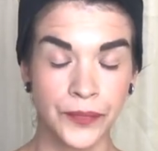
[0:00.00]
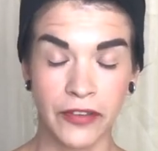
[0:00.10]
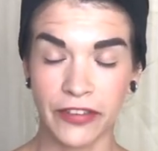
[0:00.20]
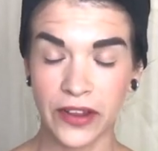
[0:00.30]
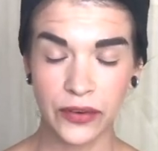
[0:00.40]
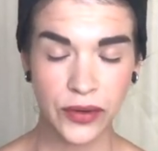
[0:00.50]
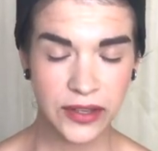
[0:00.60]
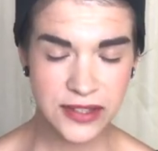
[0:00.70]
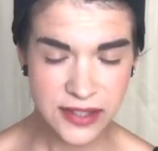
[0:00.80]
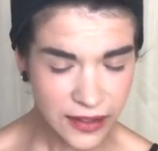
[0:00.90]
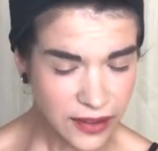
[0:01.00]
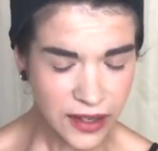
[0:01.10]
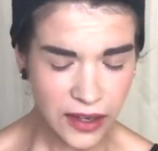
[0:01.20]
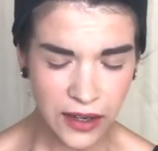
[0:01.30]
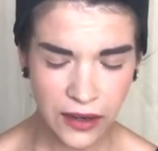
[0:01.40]
Feeling really
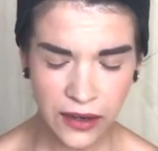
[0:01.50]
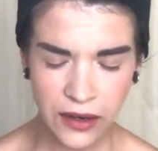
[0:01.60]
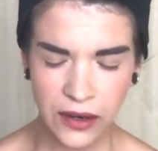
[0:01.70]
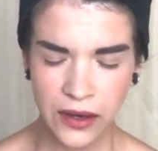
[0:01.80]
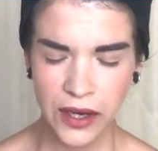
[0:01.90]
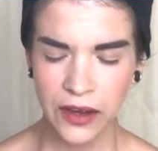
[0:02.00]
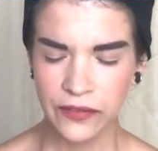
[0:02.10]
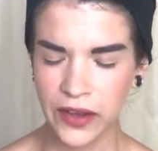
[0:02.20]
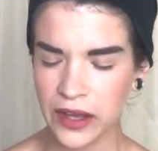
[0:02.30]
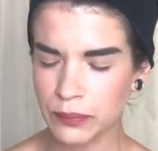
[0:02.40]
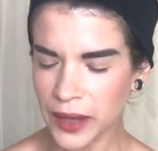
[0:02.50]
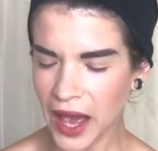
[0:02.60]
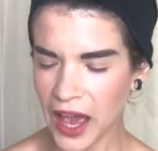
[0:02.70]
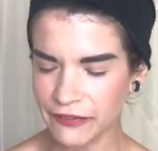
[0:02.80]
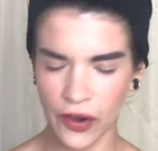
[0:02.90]
silly. Feeling
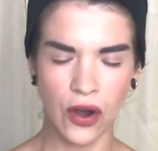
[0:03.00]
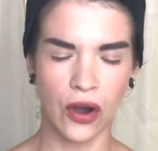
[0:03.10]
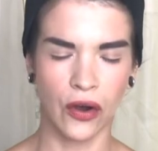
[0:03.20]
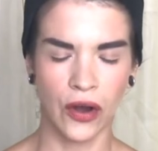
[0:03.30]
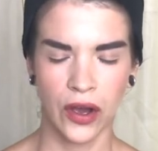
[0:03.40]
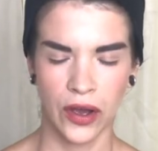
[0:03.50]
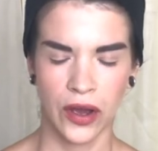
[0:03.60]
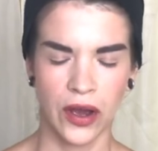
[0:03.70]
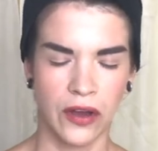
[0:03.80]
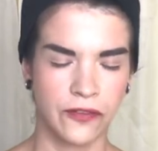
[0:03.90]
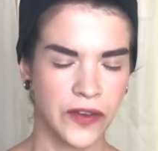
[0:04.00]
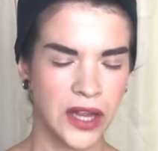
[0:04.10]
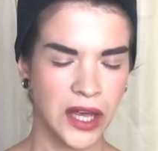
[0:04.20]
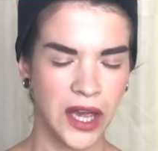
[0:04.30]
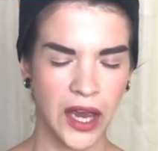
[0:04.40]
playful.
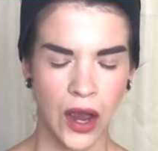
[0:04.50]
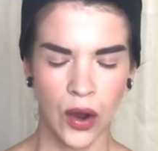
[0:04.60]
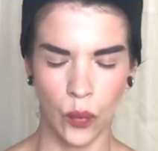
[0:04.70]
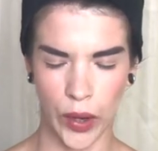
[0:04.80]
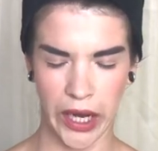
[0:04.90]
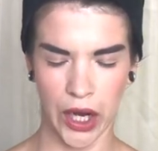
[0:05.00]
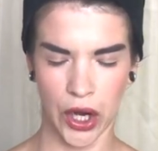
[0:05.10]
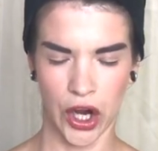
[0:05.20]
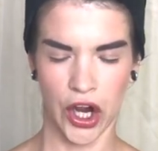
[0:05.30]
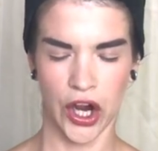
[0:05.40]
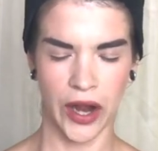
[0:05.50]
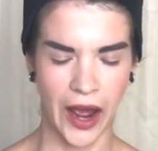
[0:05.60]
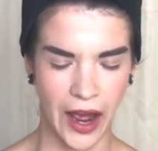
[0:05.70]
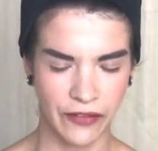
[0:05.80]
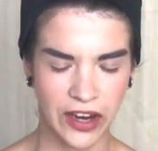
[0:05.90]
Feeling weird.
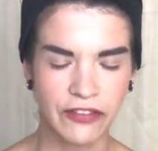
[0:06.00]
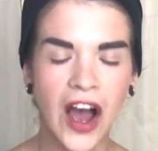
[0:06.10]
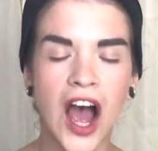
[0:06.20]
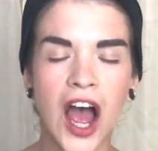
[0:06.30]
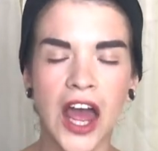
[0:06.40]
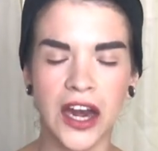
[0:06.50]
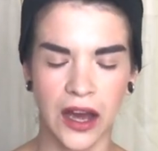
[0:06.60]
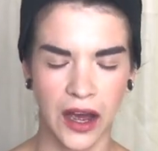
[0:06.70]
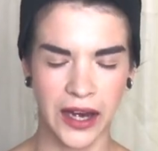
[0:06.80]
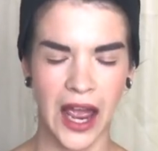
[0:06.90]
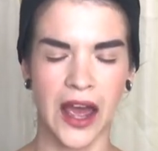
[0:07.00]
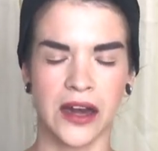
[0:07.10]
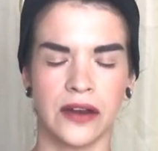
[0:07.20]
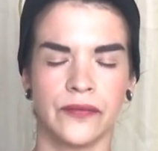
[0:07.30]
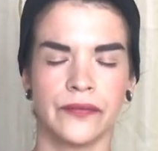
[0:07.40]
Having fun.
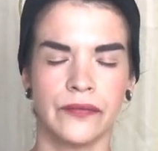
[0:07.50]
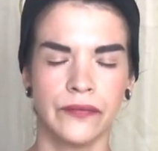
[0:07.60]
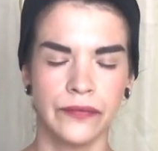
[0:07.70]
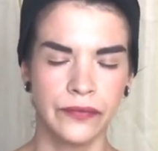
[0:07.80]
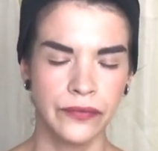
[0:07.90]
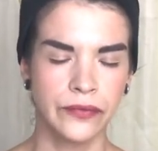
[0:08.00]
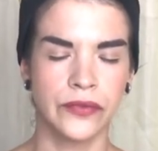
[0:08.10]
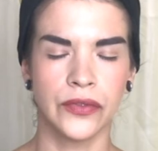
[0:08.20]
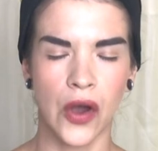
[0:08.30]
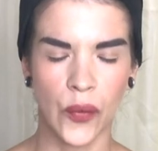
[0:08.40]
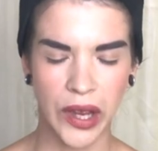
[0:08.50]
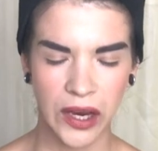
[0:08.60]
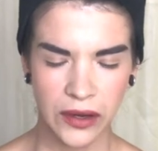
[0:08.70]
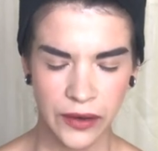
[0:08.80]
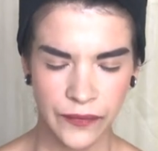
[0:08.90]
Again,
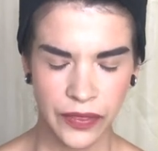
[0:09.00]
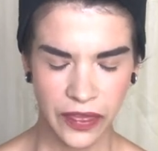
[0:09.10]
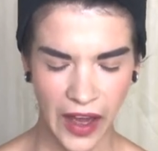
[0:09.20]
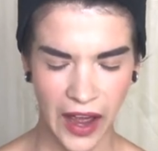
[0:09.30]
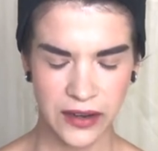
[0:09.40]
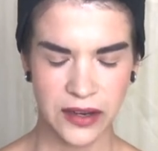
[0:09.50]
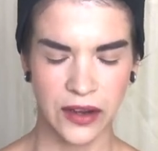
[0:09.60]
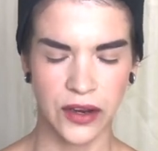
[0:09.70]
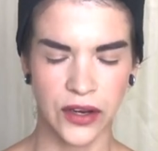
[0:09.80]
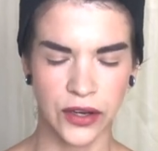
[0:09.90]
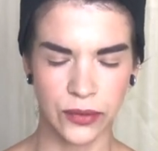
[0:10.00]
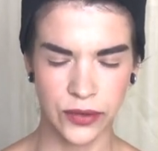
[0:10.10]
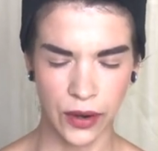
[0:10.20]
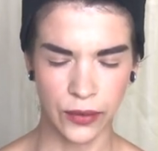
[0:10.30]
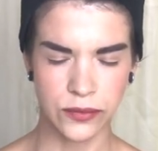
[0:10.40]
knowing that you
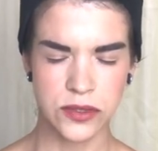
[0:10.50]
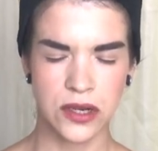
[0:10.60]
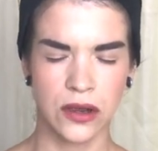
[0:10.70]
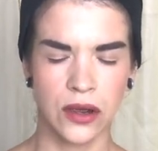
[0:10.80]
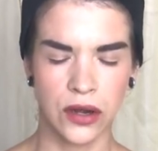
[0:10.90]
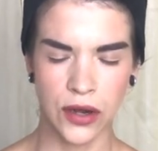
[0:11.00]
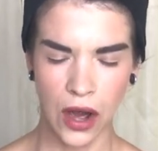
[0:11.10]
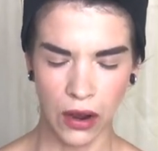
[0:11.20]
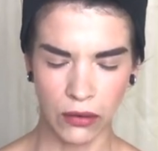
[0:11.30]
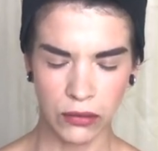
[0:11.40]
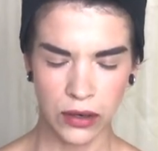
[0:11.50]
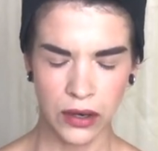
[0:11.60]
don't know.